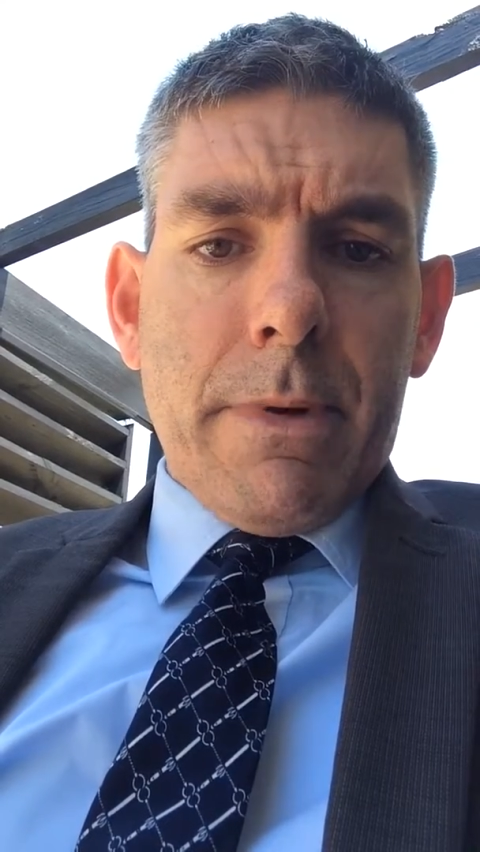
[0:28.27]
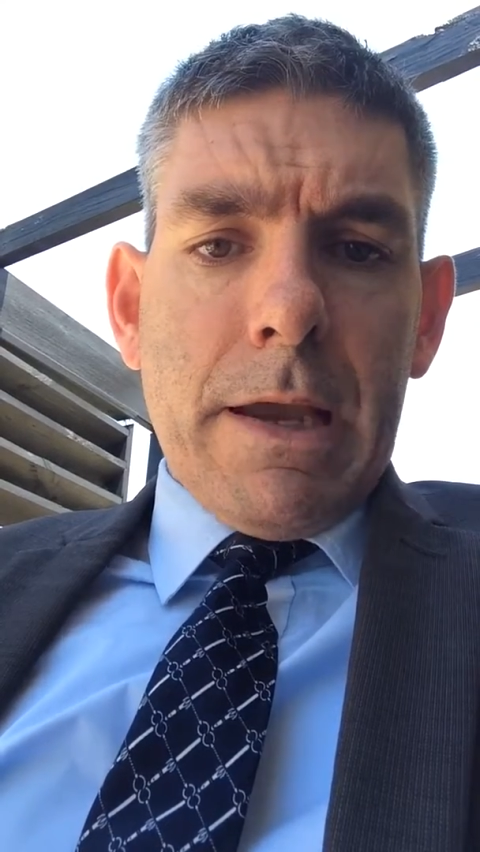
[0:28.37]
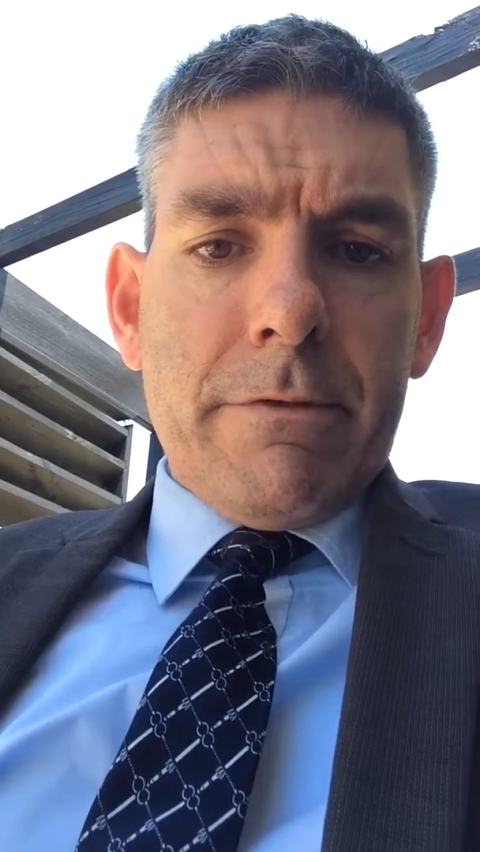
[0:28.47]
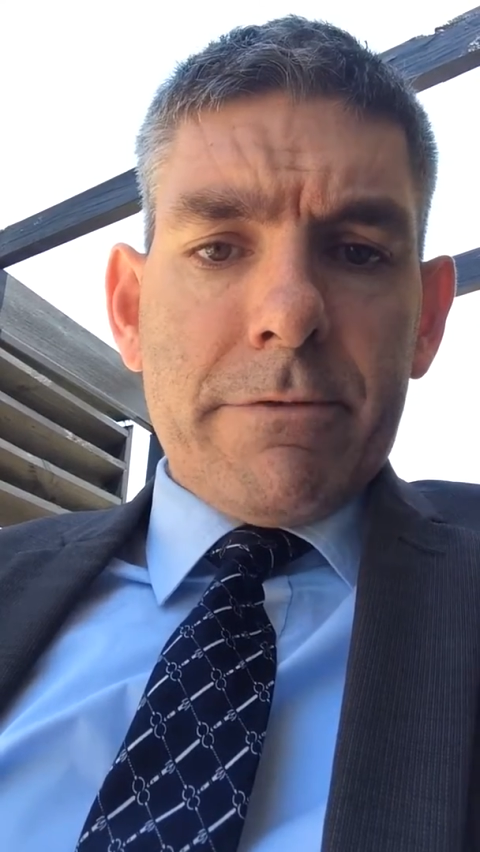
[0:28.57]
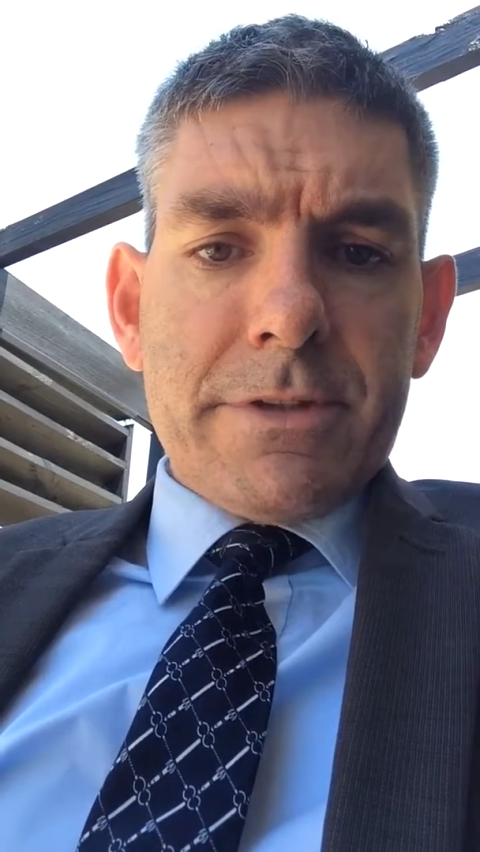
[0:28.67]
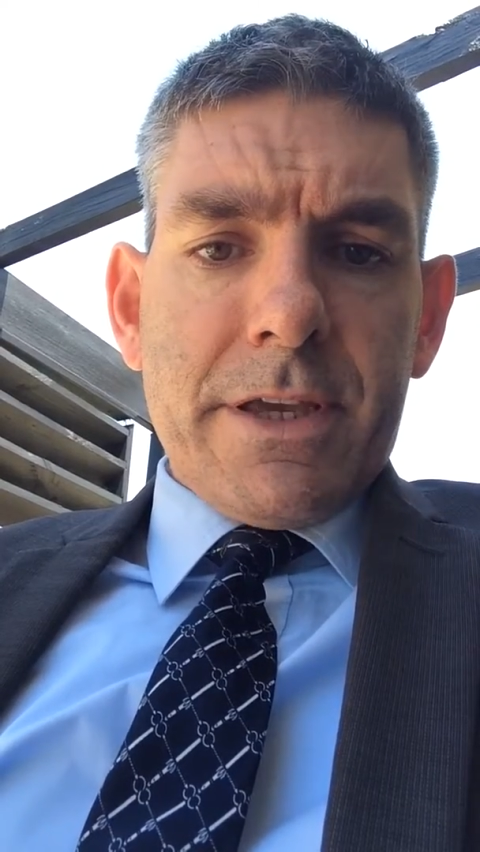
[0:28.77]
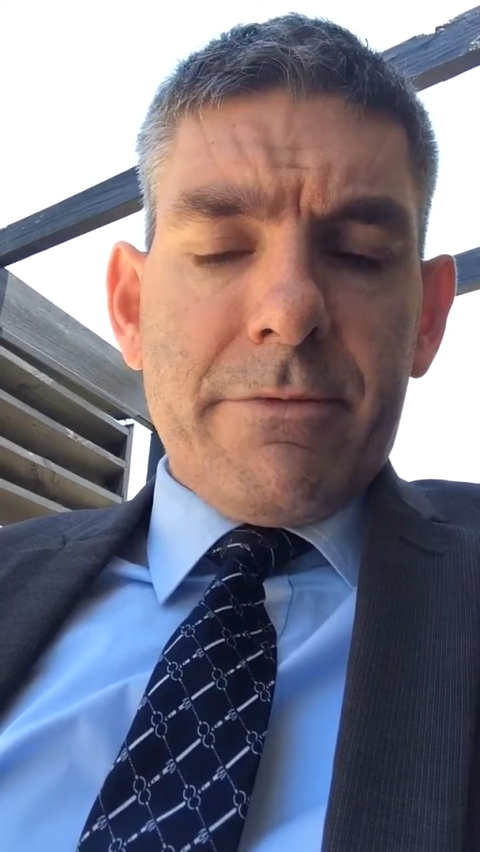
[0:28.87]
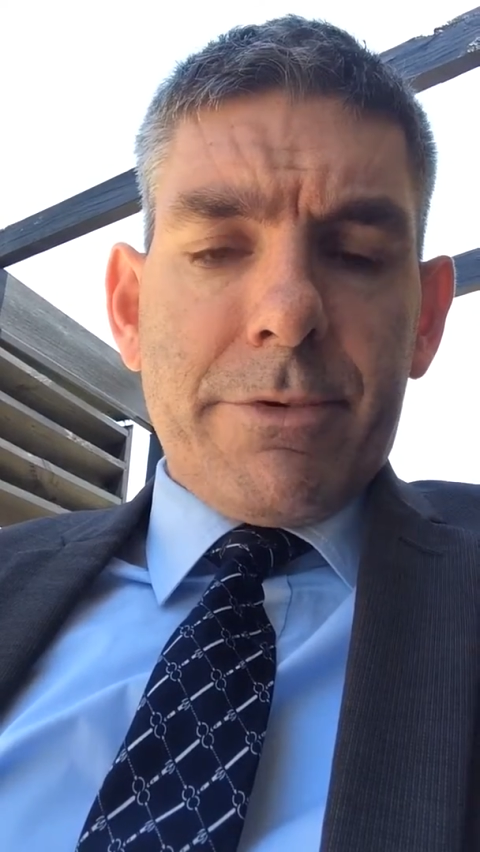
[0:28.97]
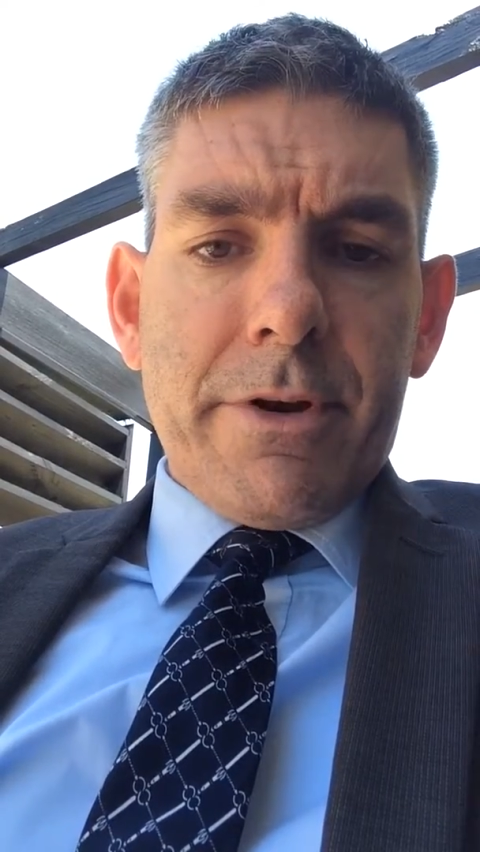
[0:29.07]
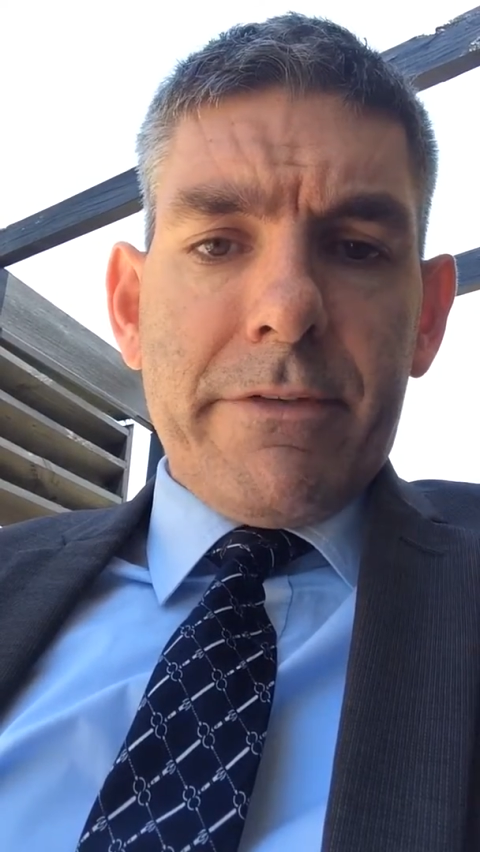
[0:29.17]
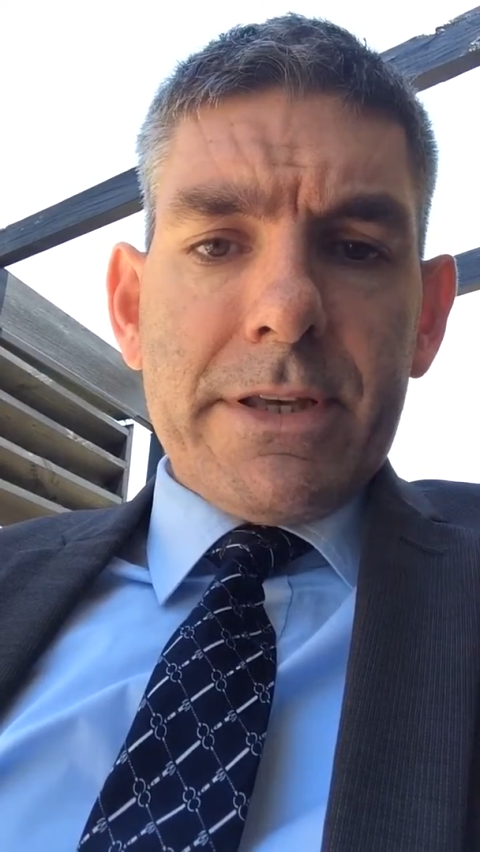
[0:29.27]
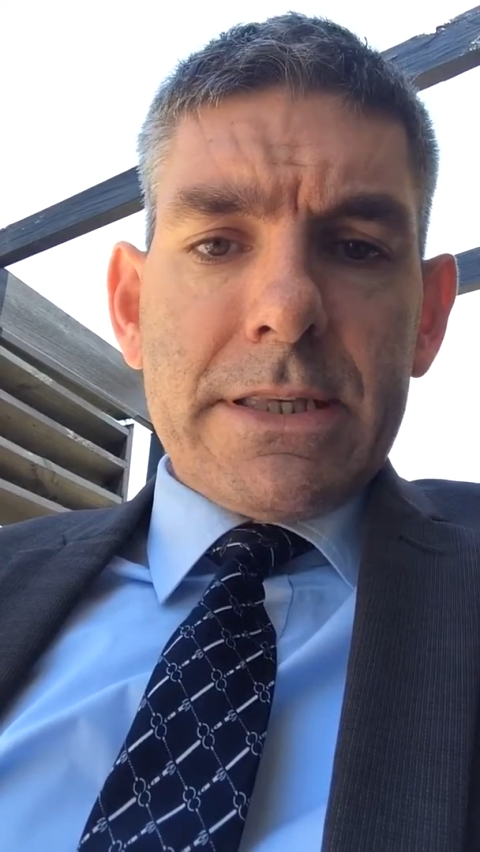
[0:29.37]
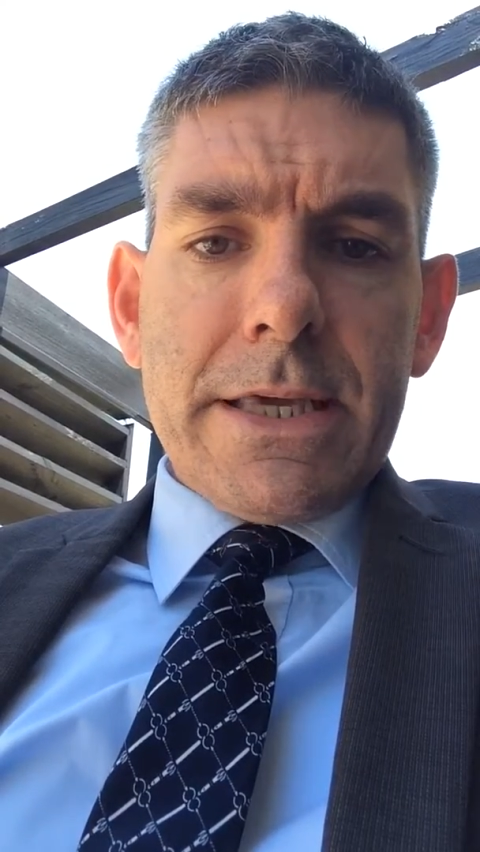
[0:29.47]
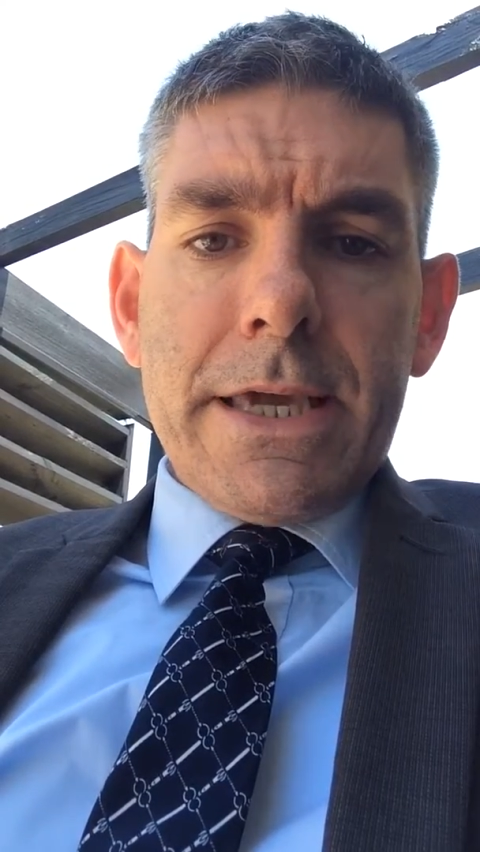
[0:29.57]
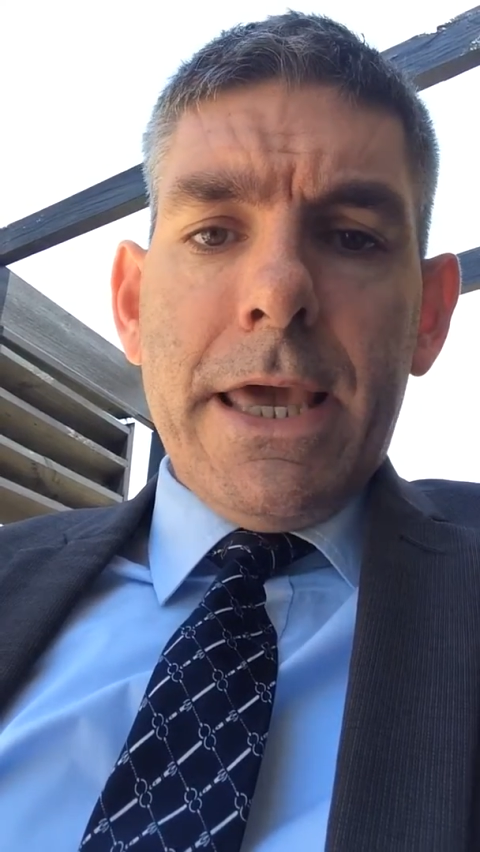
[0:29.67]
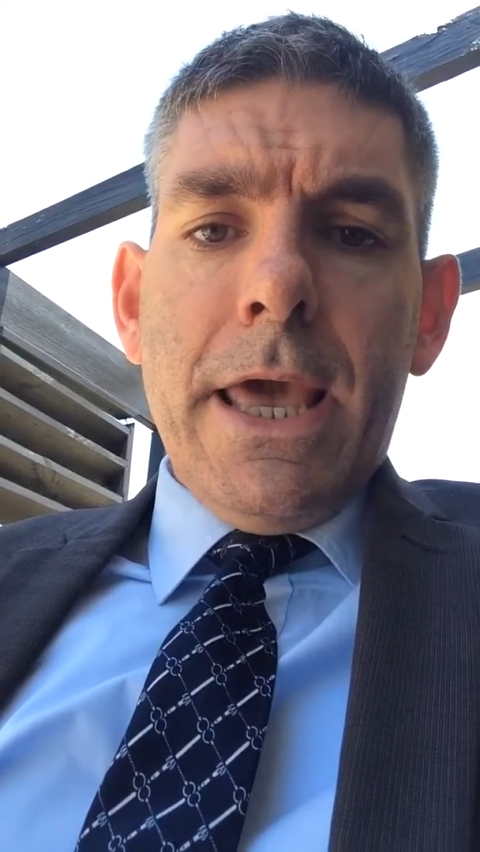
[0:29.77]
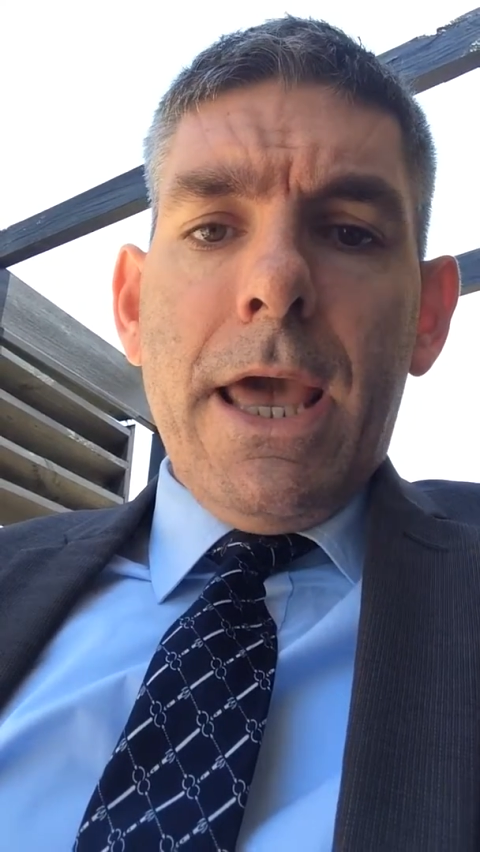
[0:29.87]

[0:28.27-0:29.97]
may have received previously.